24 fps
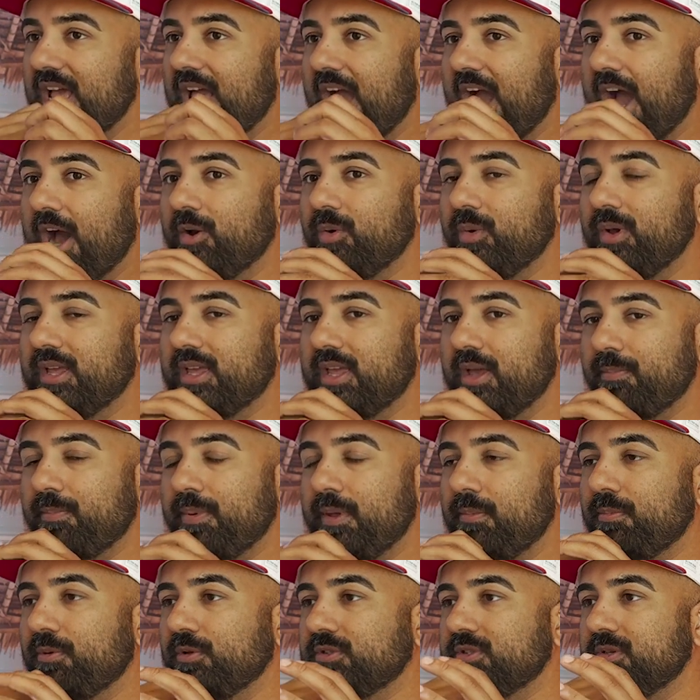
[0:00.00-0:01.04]
How do I get
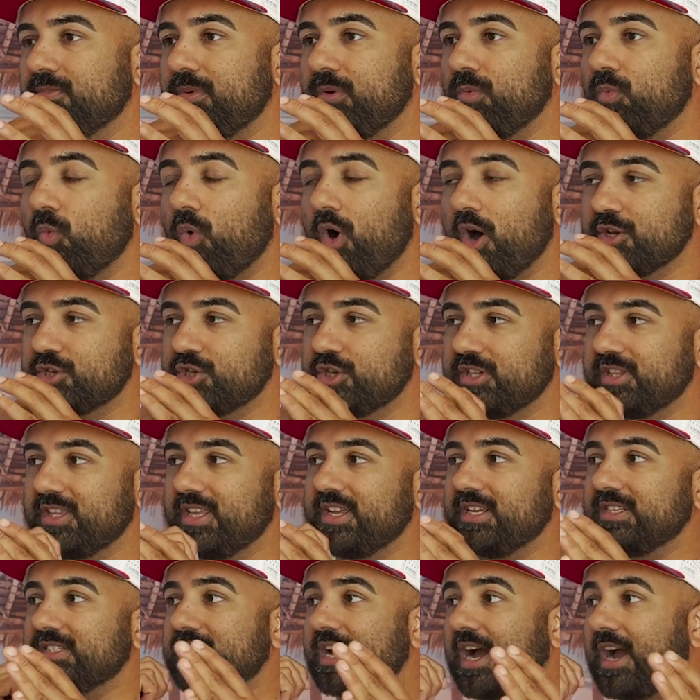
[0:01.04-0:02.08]
people to be watching the
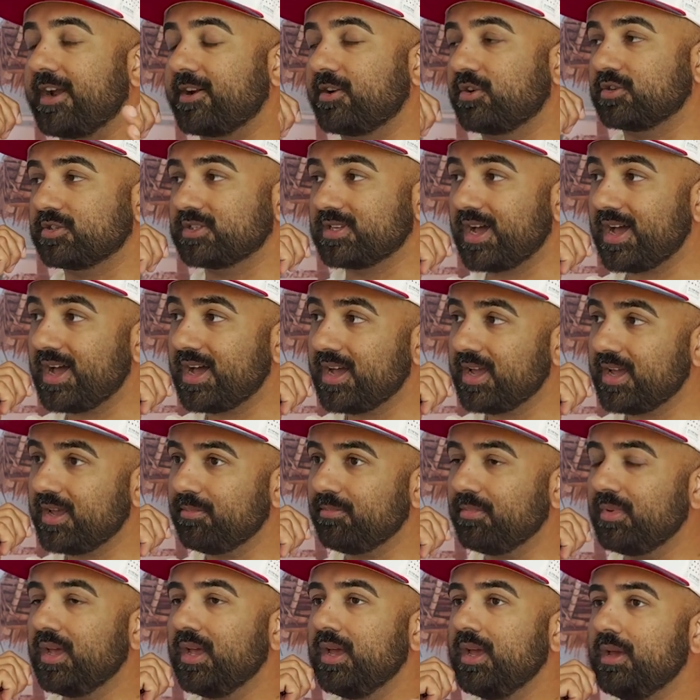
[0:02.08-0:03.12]
entire
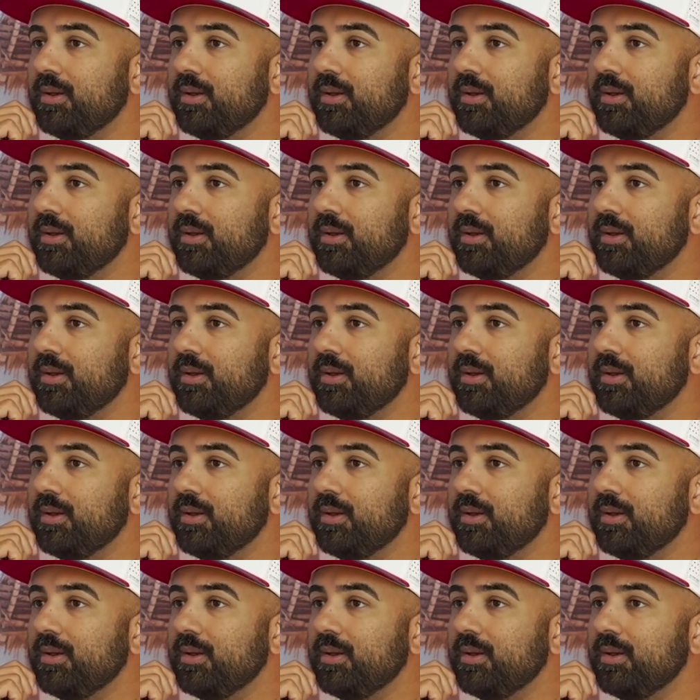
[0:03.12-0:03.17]
time?